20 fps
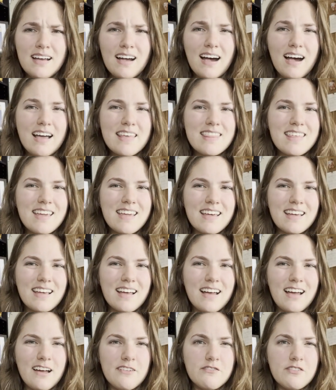I think
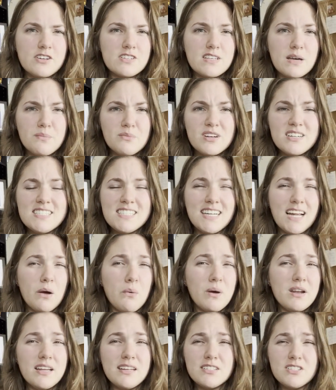for some reason I
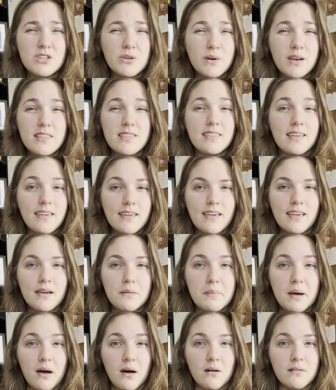went into it thinking
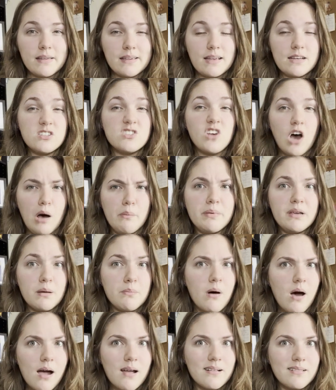about like a zombie
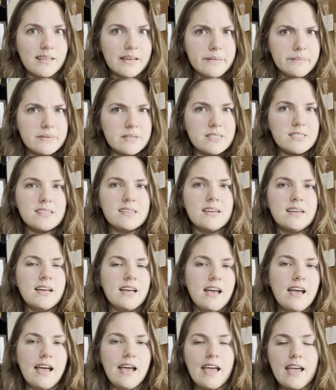apocalypse,
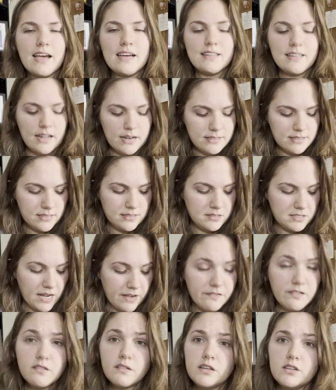and that is
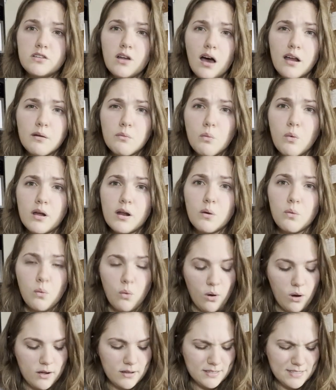definitely not what it
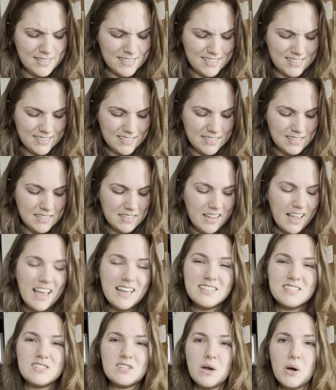was.
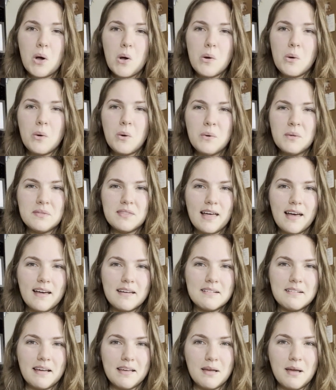And so that
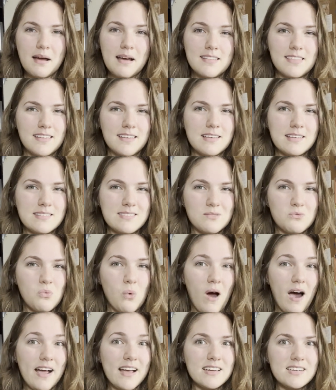like I think is
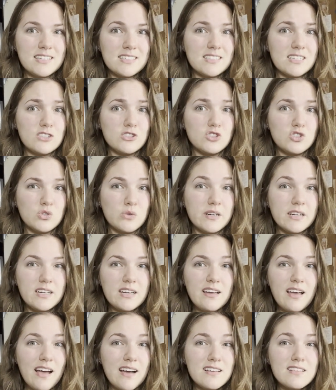why I didn't enjoy
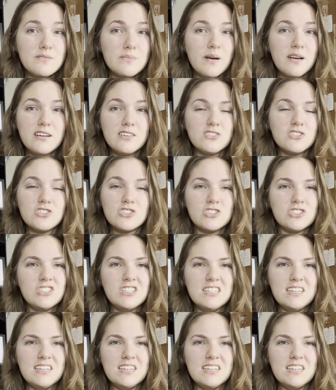it as much.